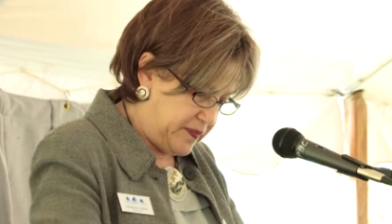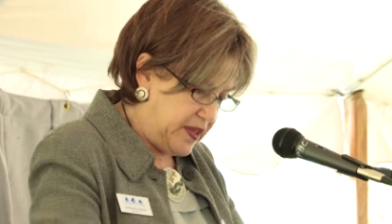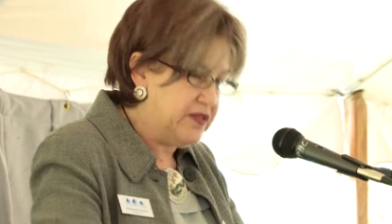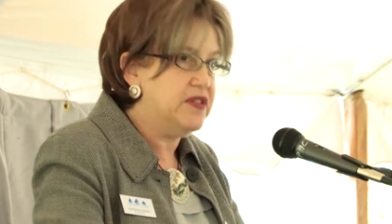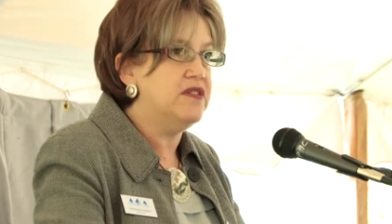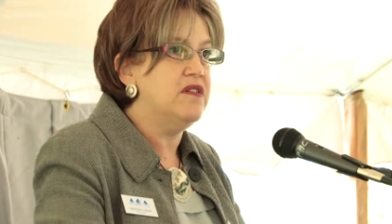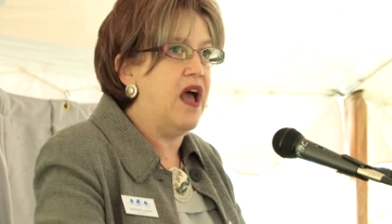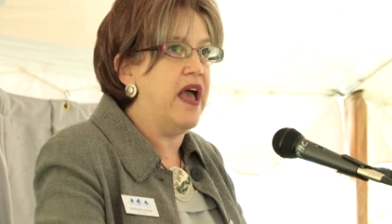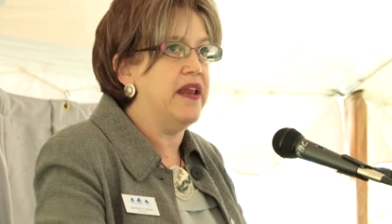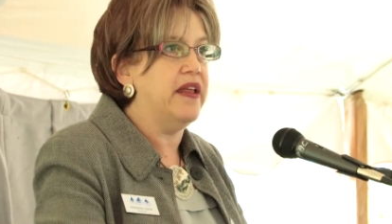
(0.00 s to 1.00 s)
This is
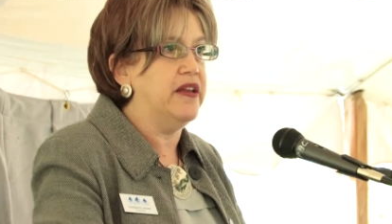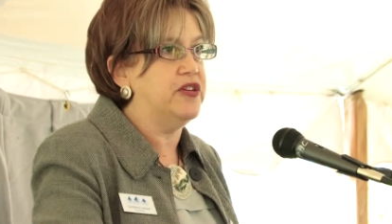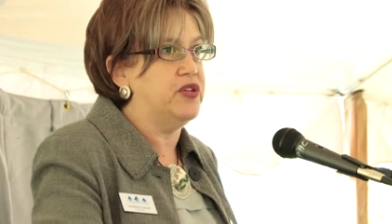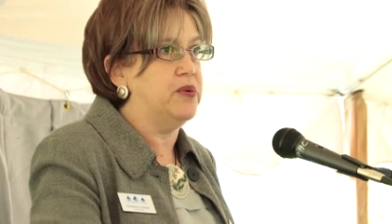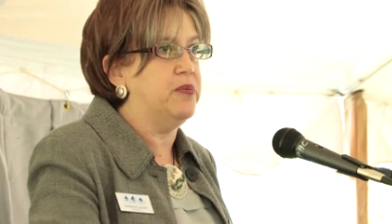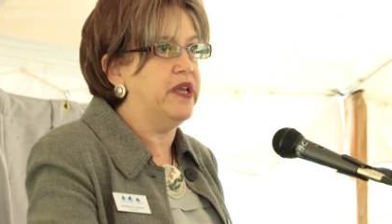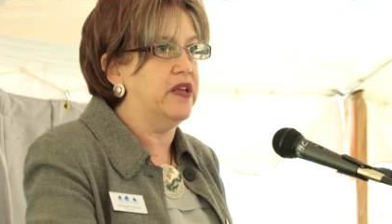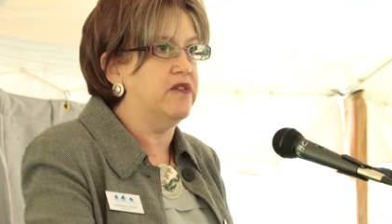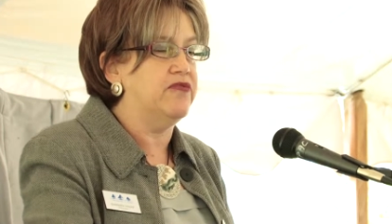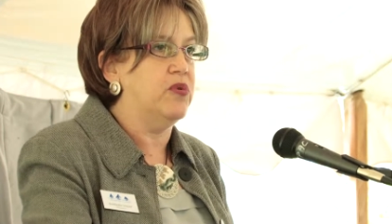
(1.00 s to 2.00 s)
not an issue we
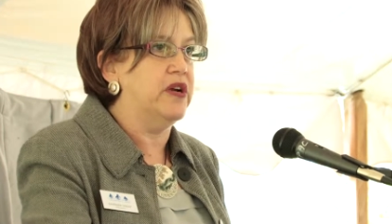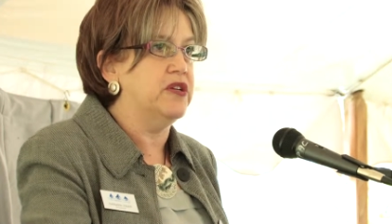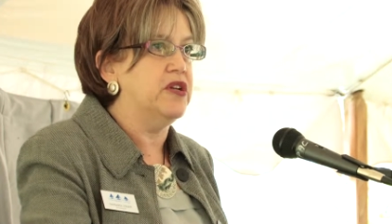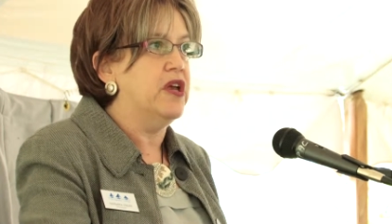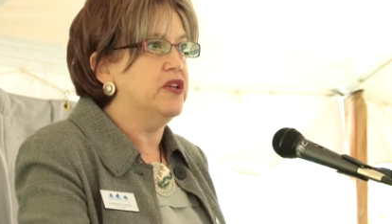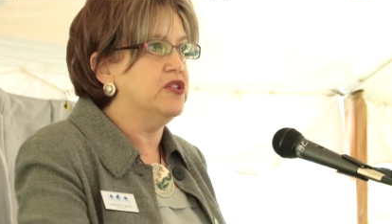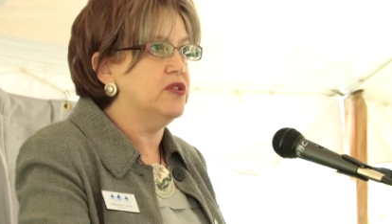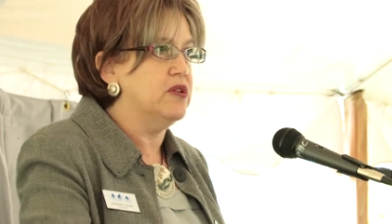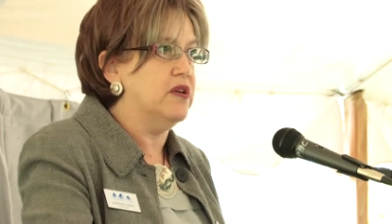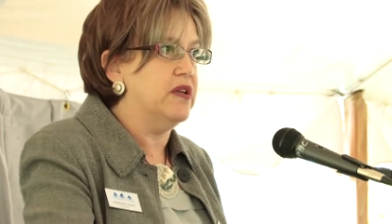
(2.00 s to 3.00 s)
can afford
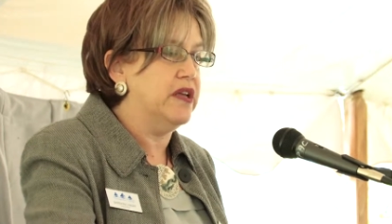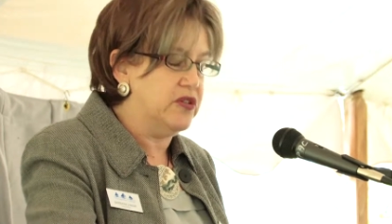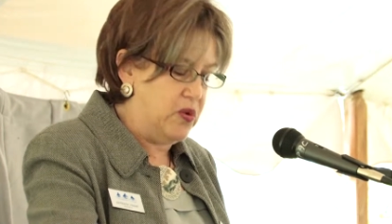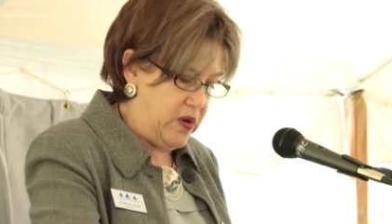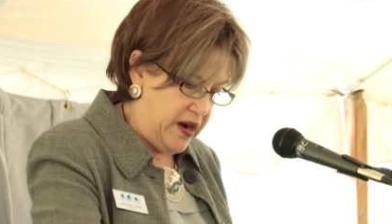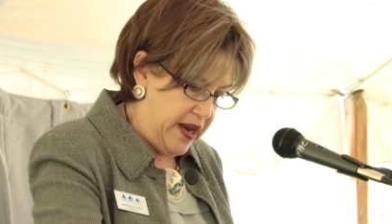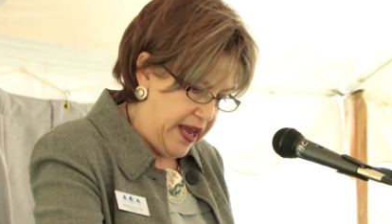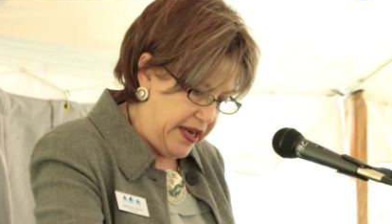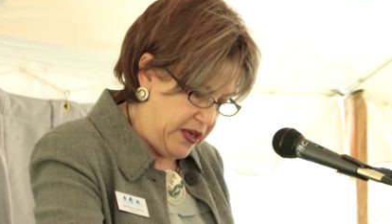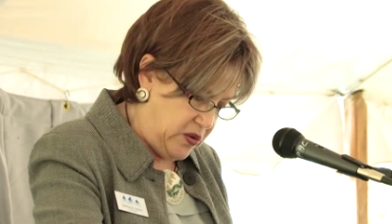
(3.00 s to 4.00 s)
to ignore
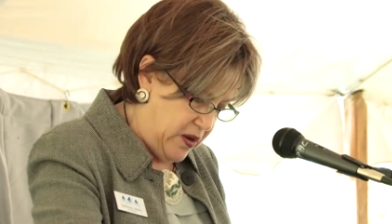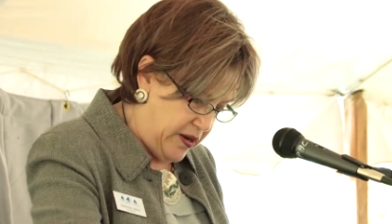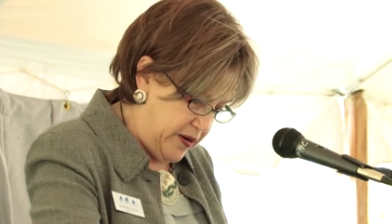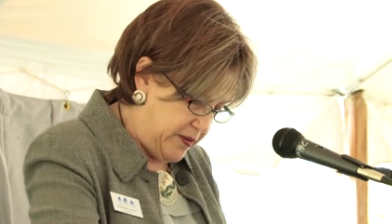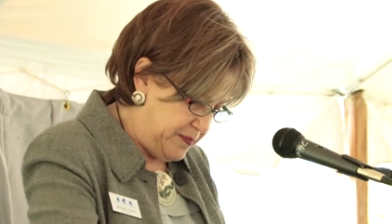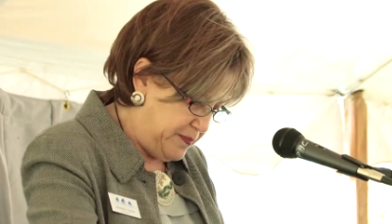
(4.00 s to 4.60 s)
any longer.